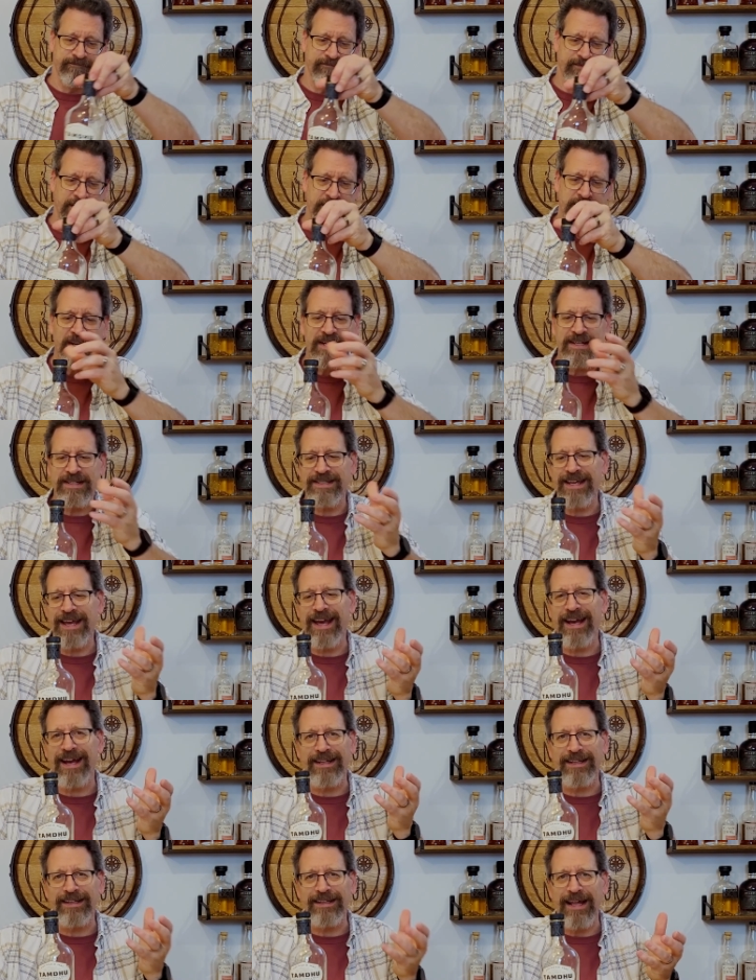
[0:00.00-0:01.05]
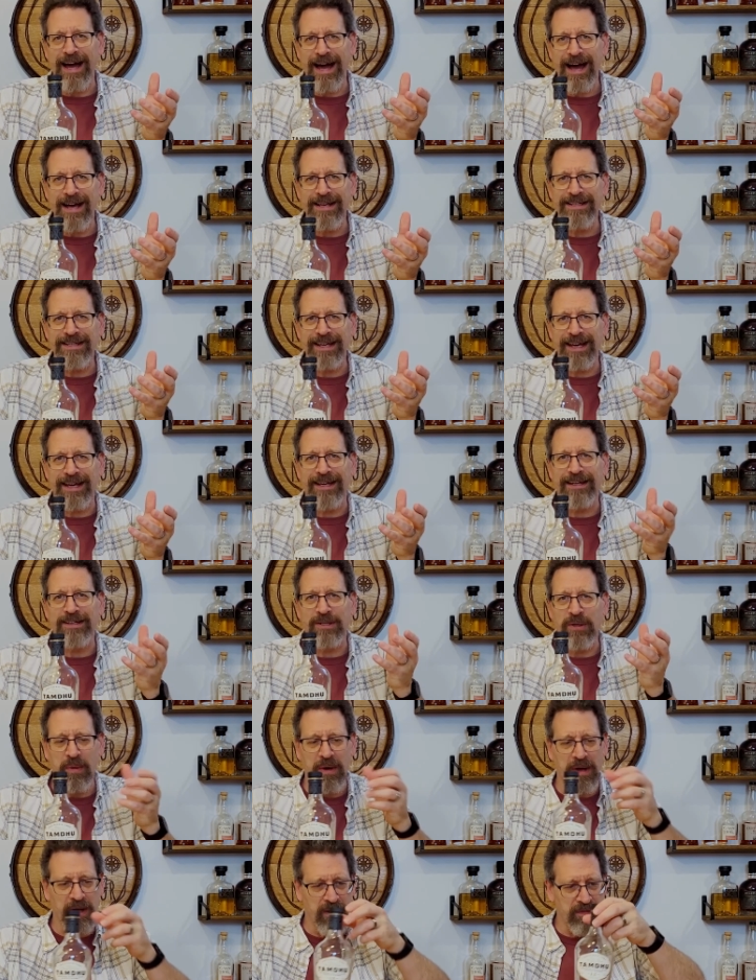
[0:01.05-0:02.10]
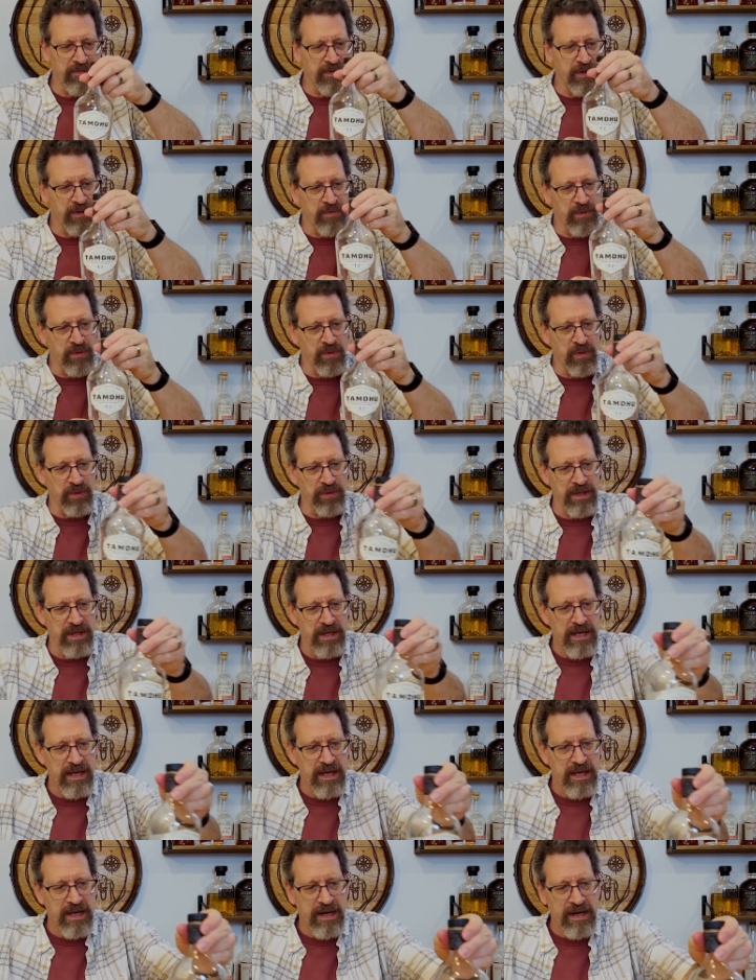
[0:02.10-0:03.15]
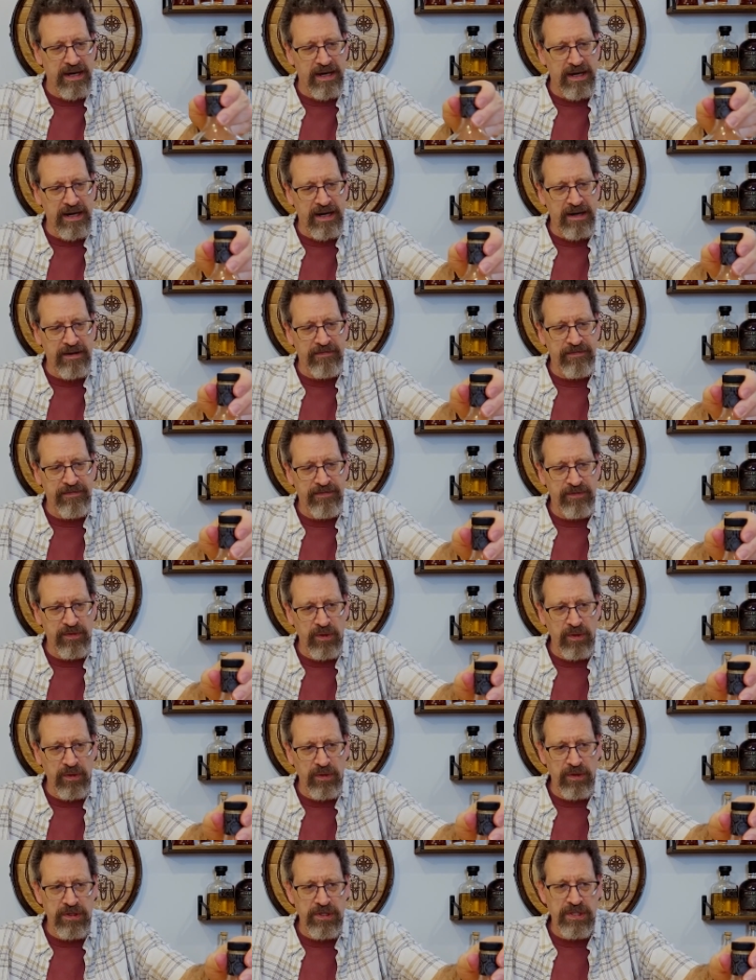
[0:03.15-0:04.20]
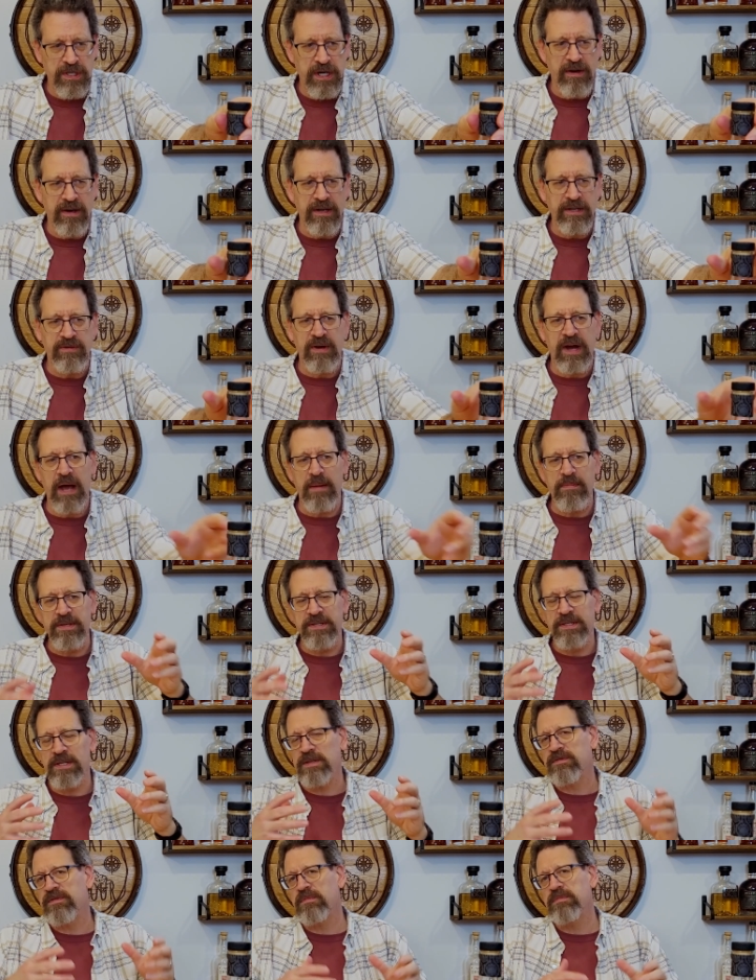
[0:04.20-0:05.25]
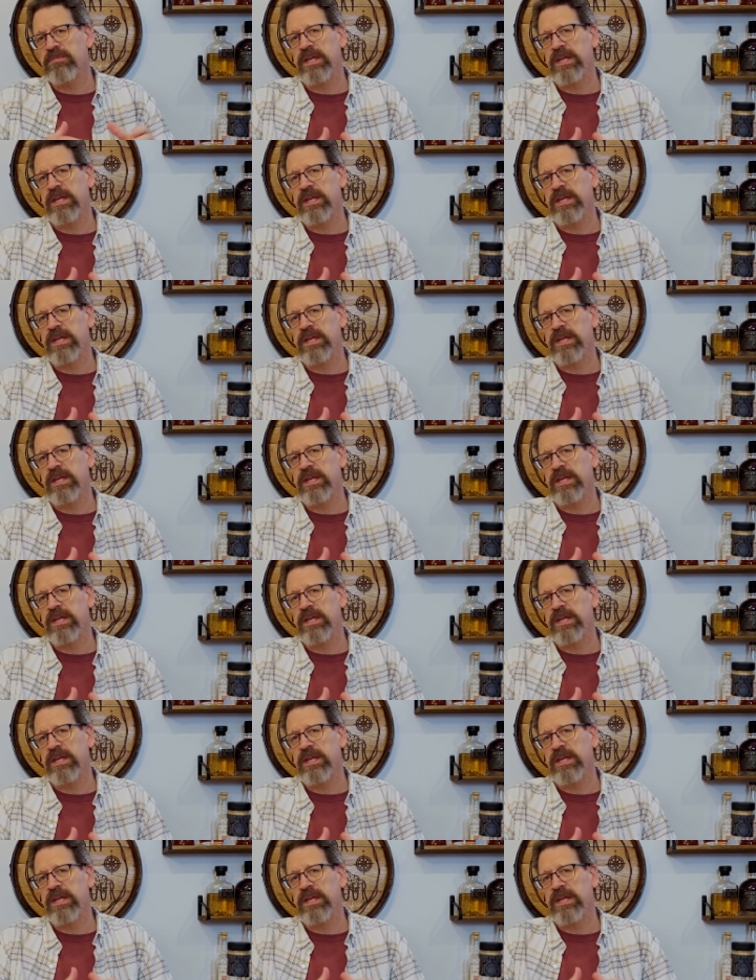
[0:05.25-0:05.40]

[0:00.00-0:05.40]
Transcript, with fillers: I'm going to say a classic 12 year old uh, full sherry dram. This is from